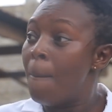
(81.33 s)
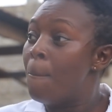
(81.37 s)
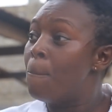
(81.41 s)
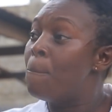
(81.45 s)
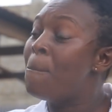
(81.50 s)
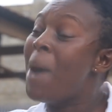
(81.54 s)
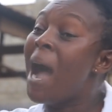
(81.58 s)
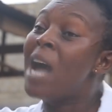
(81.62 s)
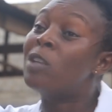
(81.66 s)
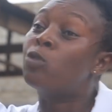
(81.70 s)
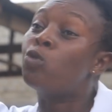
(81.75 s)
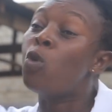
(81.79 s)

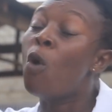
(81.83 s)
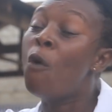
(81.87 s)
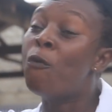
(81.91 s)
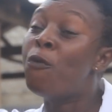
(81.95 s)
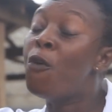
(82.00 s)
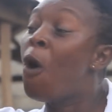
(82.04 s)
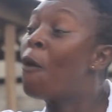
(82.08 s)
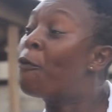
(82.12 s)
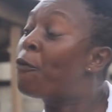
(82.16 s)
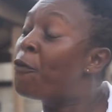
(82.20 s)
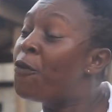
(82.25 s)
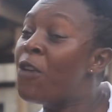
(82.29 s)
Ma
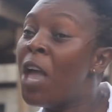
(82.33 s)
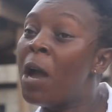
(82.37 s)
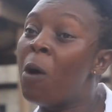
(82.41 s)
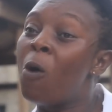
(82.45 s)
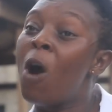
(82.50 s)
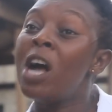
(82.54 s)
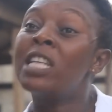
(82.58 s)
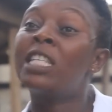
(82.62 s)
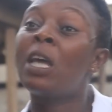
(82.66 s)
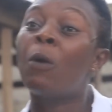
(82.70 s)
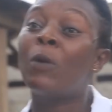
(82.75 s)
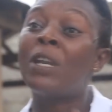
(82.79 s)
2-4-4,
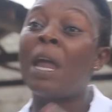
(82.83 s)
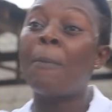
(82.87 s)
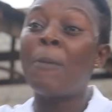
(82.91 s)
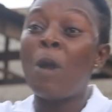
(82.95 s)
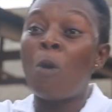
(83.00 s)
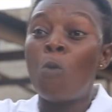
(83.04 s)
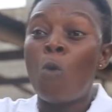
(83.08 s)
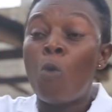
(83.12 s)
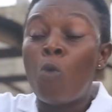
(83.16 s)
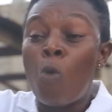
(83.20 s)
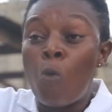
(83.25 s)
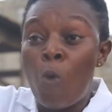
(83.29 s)
what's all the
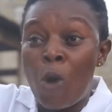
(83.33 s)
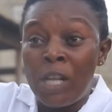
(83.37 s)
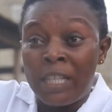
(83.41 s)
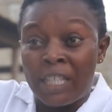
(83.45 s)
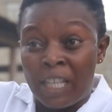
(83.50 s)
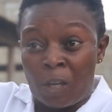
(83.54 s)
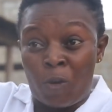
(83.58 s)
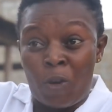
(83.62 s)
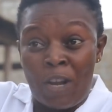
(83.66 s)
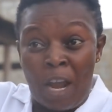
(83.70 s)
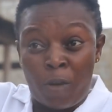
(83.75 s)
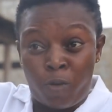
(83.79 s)

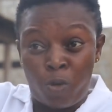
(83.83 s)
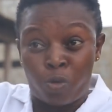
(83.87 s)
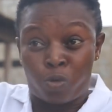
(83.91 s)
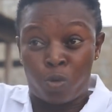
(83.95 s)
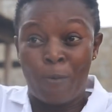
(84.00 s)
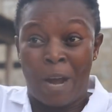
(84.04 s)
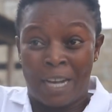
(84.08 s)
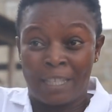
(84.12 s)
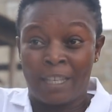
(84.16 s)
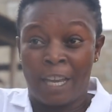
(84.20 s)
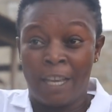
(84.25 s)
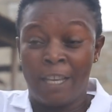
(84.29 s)
ones and all the
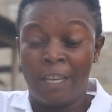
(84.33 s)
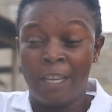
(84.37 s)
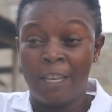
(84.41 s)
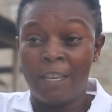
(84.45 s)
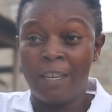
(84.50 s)
school, Master?